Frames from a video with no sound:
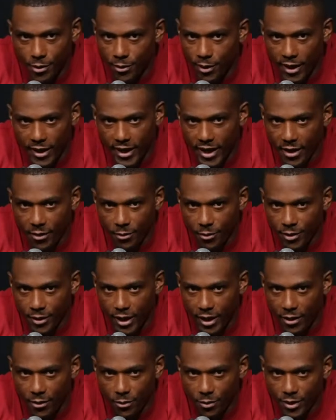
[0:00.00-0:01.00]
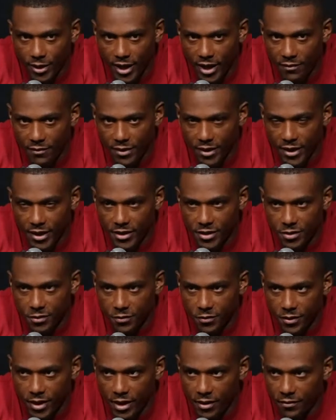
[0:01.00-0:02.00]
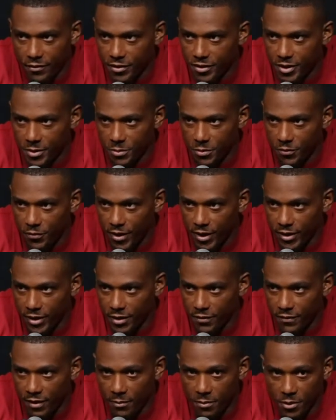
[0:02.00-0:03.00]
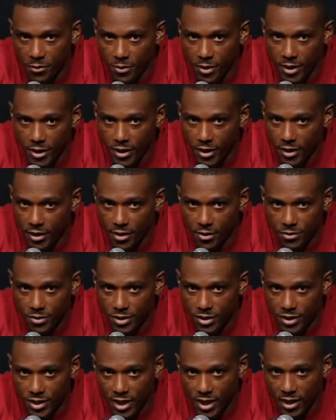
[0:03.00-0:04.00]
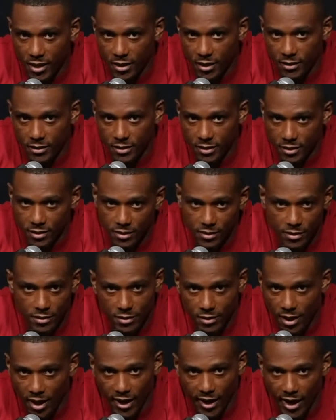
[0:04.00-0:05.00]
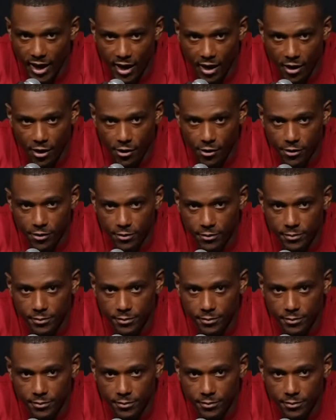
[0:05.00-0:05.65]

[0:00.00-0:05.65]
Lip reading: I don't really have an answer for that, for the simple fact that I've been ready to go since I got hurt.